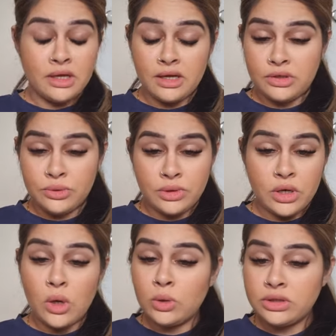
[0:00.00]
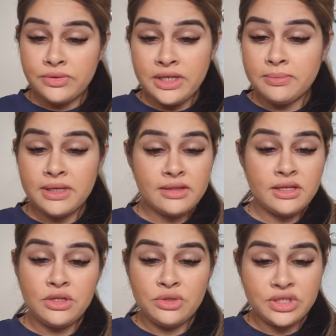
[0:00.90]
uh, do a cold treatment
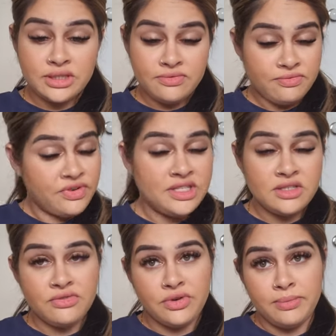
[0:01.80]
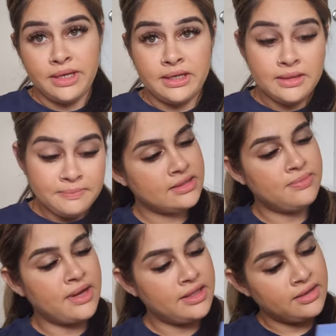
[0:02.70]
then you just freeze it for a bit it's
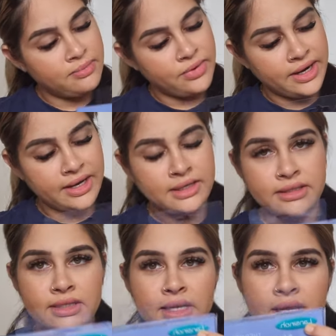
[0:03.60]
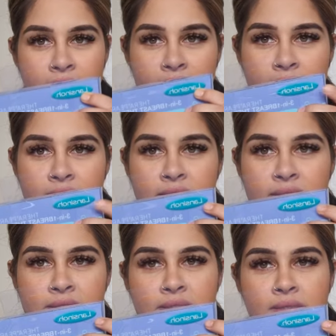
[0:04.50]
by the brand this
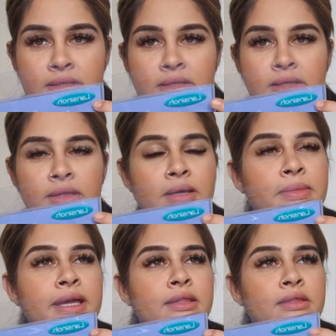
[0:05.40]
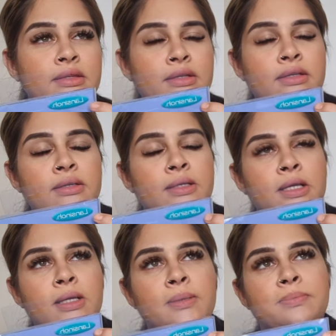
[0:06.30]
is the they make the
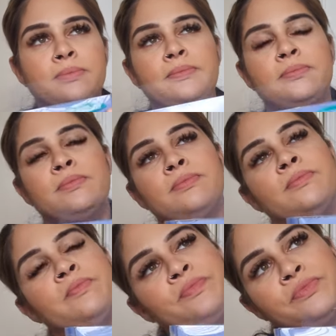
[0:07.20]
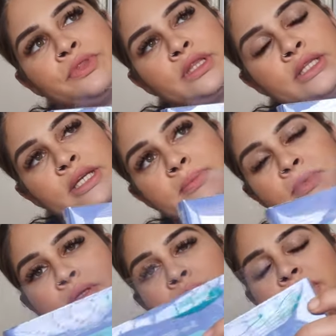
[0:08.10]
um the
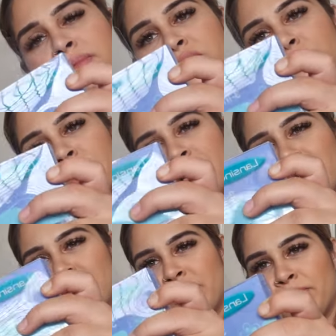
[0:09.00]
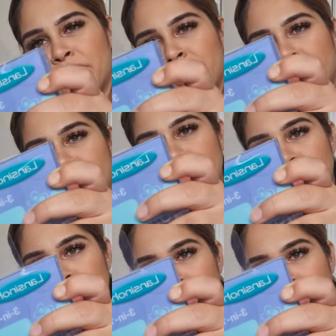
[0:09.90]
nipple cream as well. I don't know how to pronounce it.